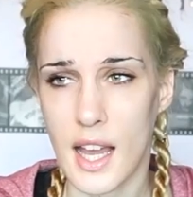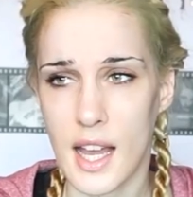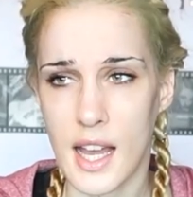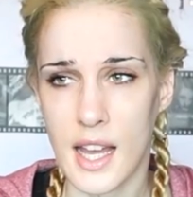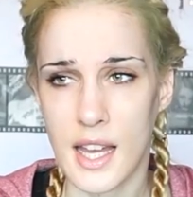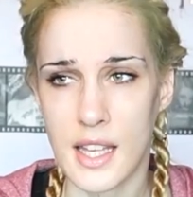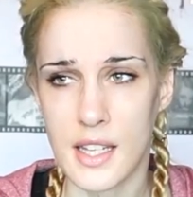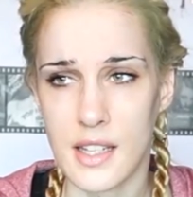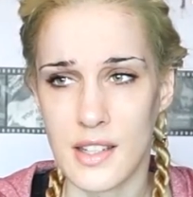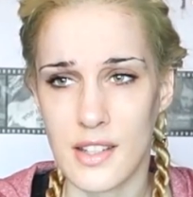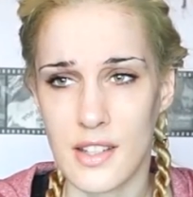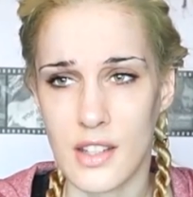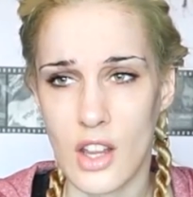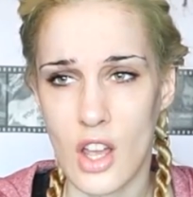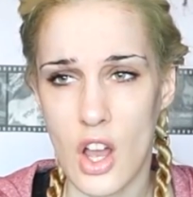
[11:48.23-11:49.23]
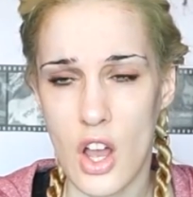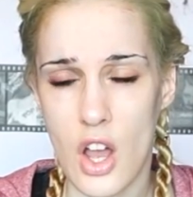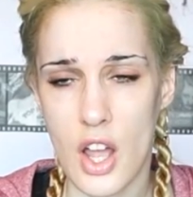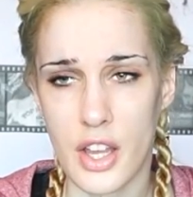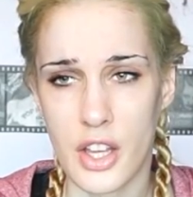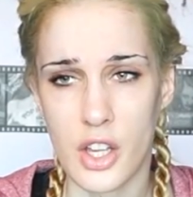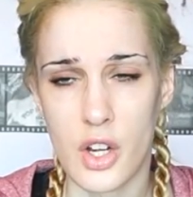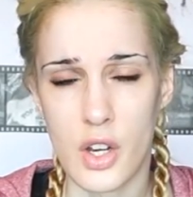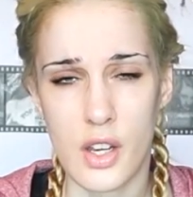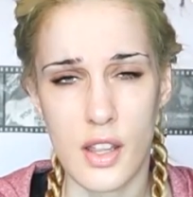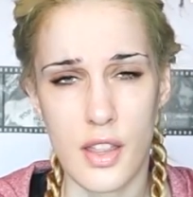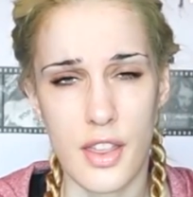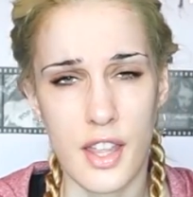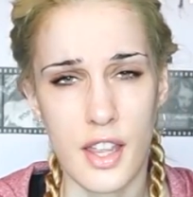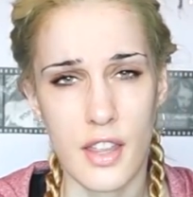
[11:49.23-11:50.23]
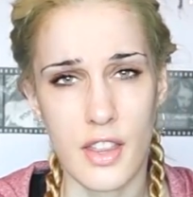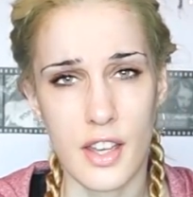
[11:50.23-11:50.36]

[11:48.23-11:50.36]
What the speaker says: and I can only think